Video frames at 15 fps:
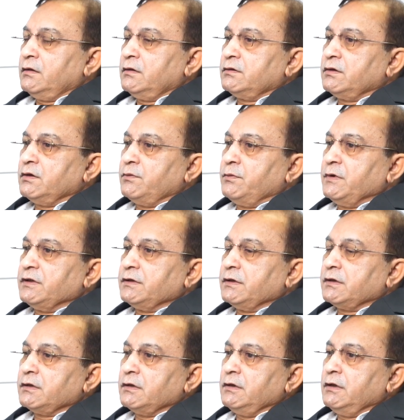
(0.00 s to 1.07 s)
See,
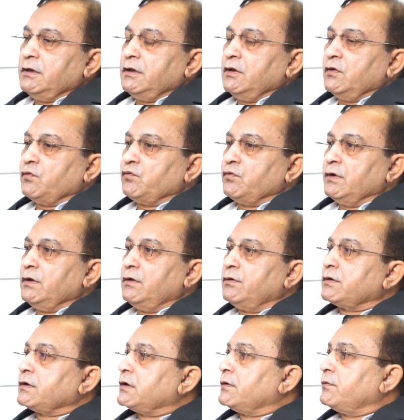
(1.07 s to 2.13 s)
basically, if we
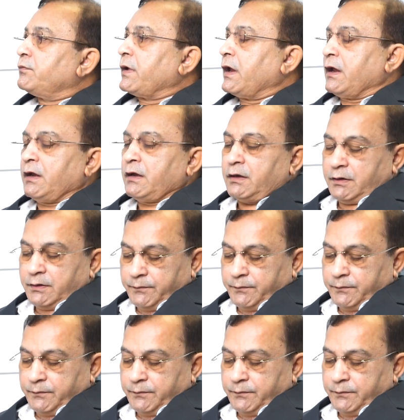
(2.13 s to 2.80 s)
look back,